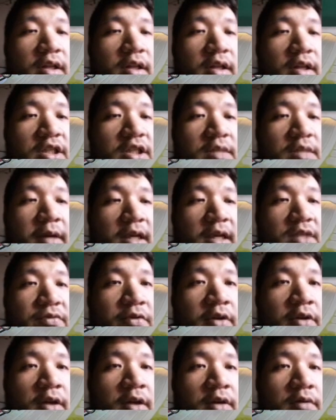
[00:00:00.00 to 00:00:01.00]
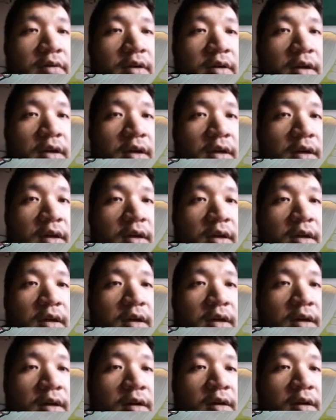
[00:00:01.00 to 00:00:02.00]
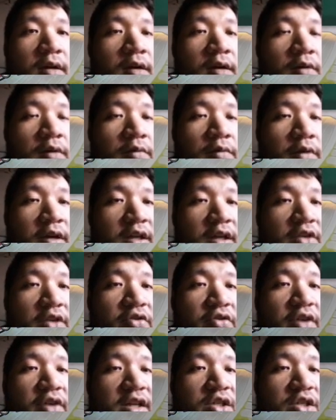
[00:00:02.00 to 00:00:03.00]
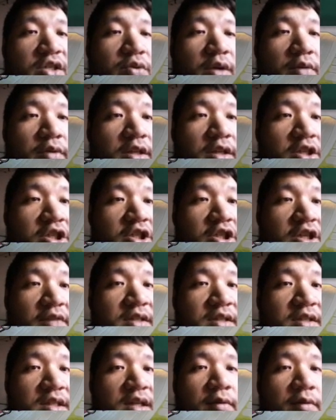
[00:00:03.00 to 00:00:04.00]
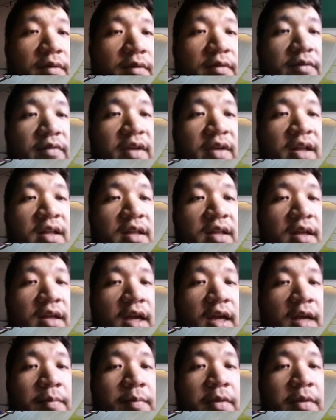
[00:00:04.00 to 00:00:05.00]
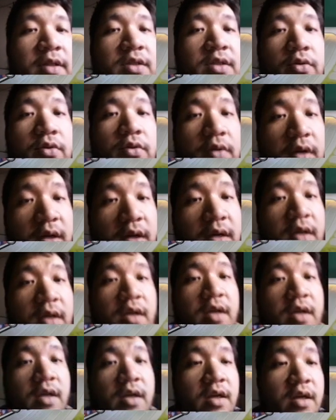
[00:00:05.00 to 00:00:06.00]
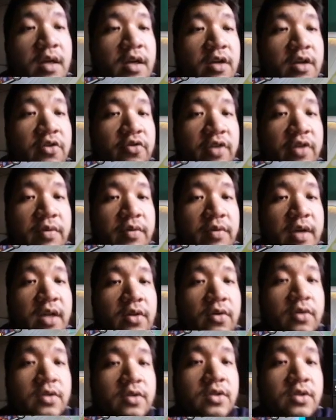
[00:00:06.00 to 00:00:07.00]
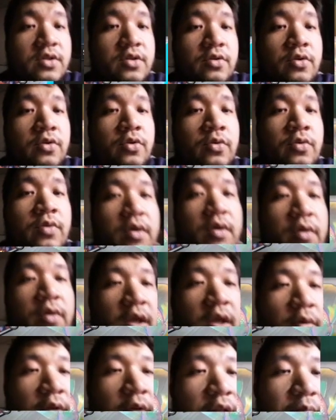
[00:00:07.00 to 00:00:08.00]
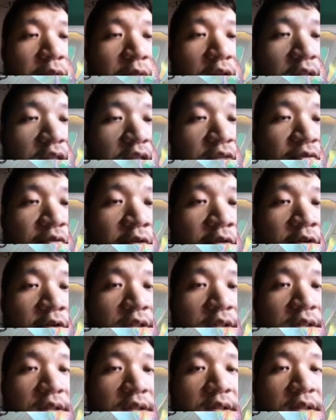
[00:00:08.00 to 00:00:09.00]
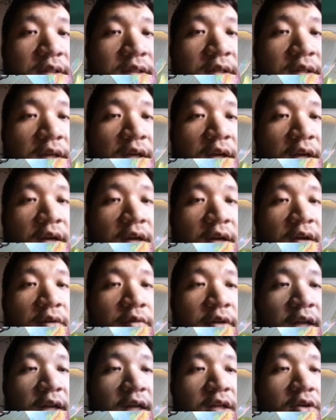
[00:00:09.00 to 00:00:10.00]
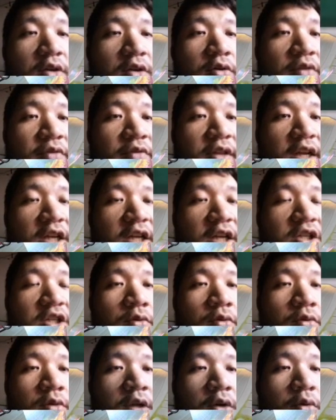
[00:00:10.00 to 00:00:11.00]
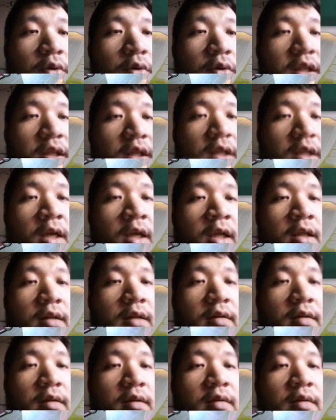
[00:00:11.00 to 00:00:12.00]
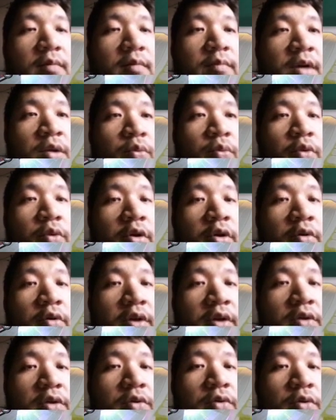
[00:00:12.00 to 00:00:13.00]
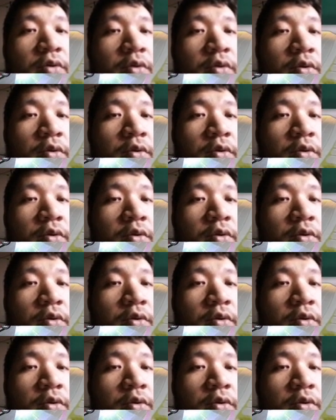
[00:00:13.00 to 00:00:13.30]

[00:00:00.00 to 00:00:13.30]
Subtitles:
just pass for now. We're gonna try swinging with the chef, see if anything happens. Trick we can also do. Okay, we're gonna play this first. We're not gonna go invitation only quite yet, but we're going to